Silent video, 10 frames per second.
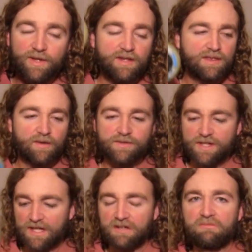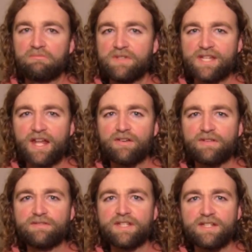I think that was like 10 or
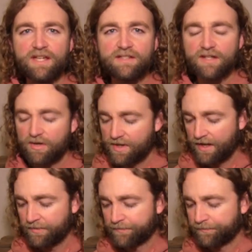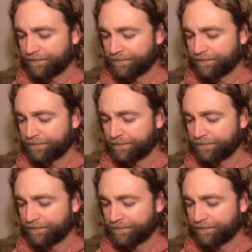15 days ago now.